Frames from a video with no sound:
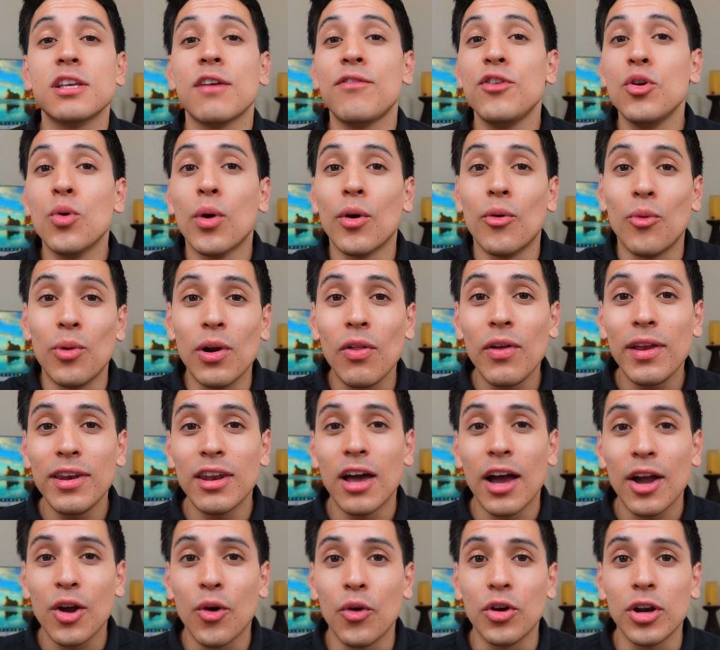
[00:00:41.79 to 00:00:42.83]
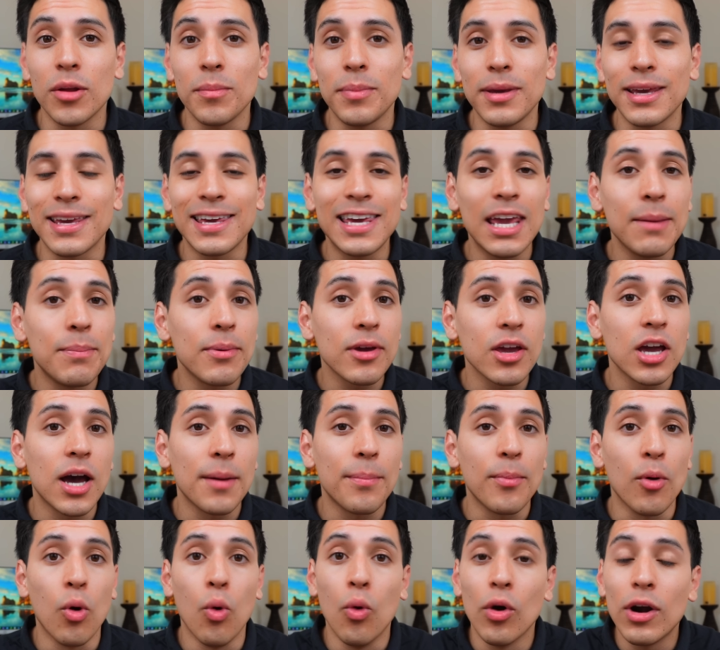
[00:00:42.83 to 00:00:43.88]
if you are really not going to be keeping
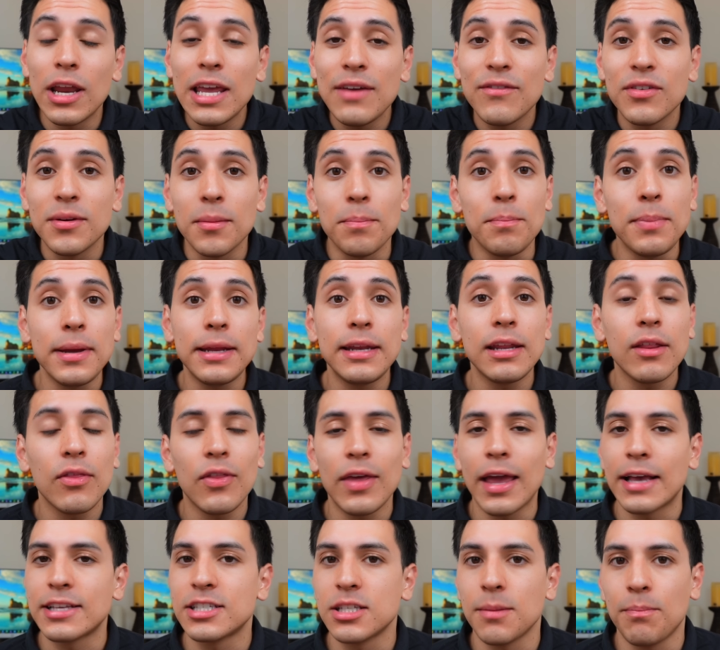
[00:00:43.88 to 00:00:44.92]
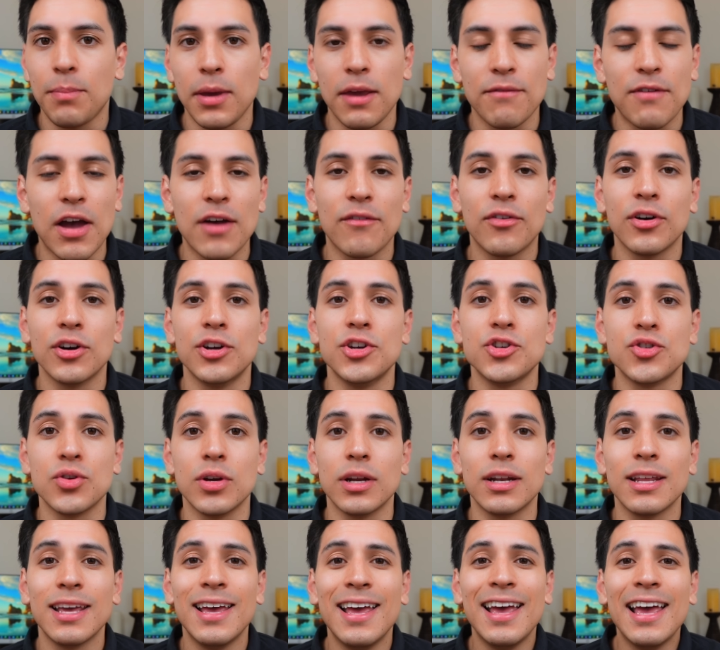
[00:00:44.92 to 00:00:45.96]
up or even beating the S&P
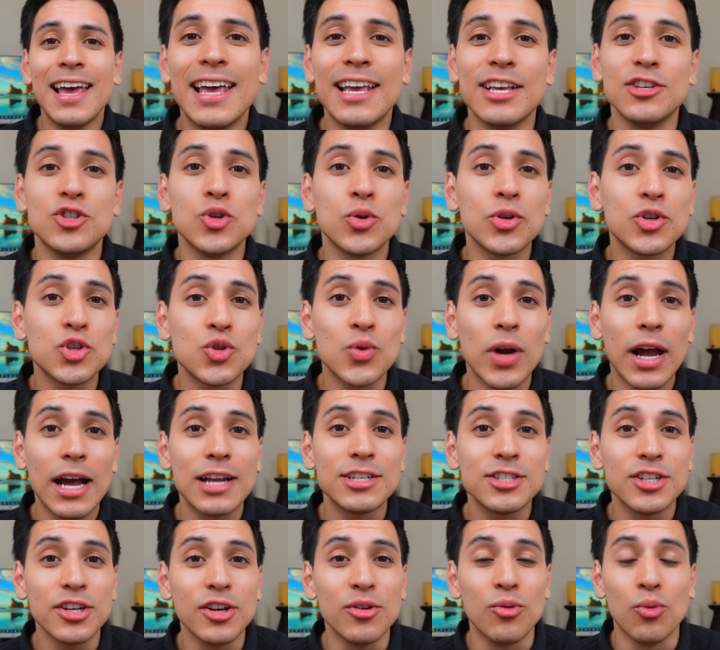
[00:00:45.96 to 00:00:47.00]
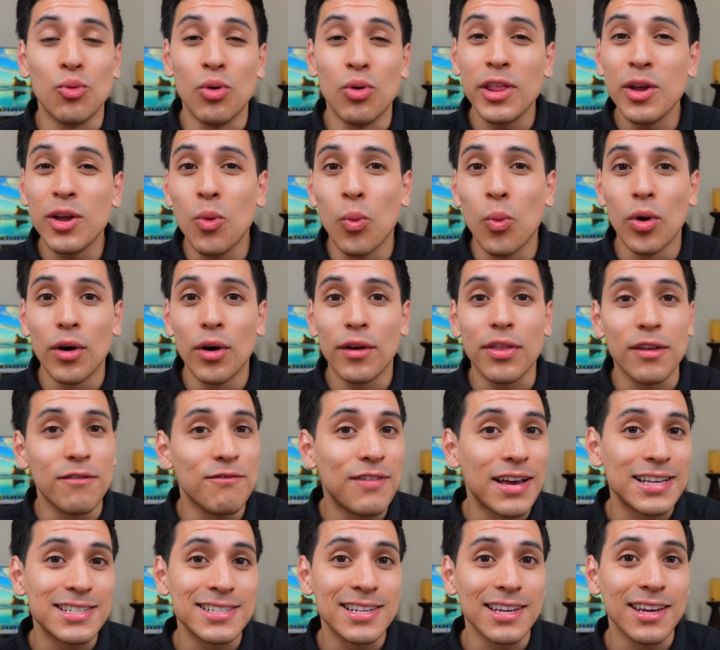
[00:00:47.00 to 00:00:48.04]
500, is your strategy really worth
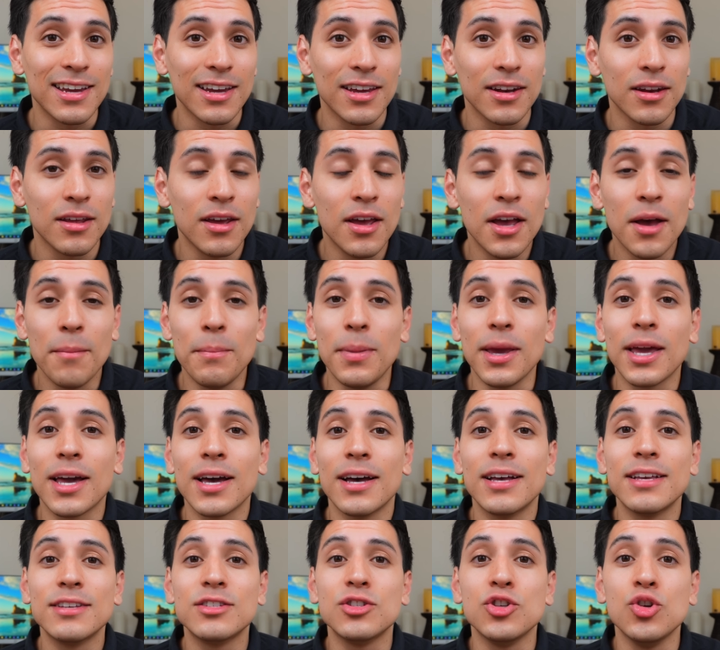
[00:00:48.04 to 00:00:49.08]
investing in because